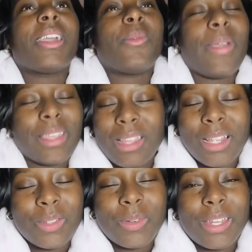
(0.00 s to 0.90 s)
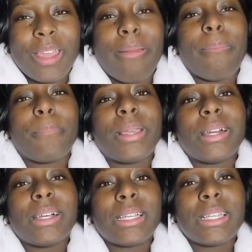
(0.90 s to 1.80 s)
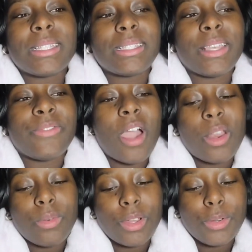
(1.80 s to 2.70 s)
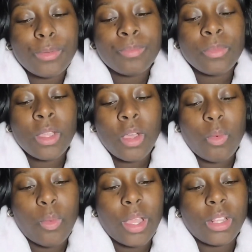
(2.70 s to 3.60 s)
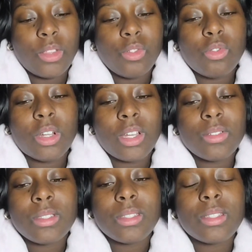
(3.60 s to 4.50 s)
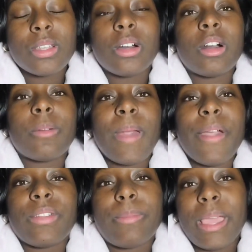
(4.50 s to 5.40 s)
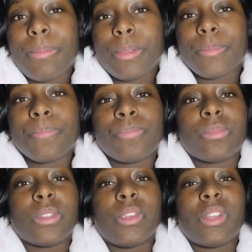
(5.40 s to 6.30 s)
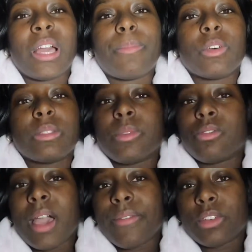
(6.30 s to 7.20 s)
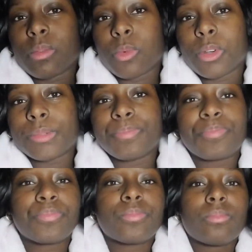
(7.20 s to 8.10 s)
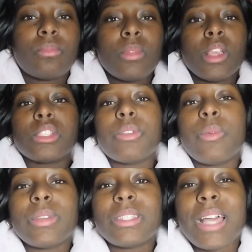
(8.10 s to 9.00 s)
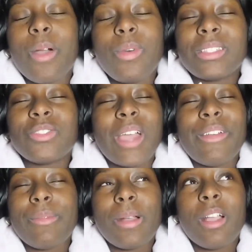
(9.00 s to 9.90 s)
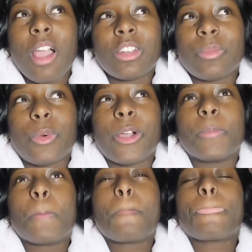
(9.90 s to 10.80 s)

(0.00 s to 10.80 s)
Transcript: we're not doing it. Because if y'all don't know, when you close to having a baby, you're not supposed to be driving no more. So I wasn't driving my car no more,